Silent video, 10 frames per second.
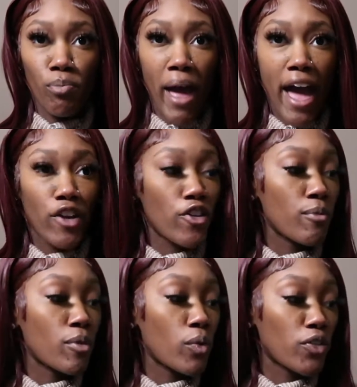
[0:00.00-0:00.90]
of
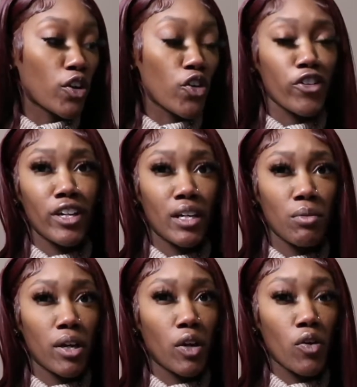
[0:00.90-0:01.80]
pattern, but with the
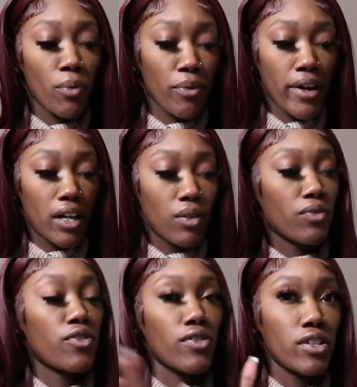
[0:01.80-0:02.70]
cream incorporated
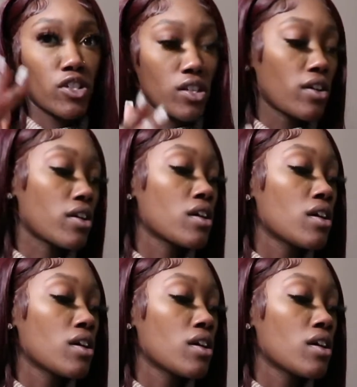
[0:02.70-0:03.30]
for this year.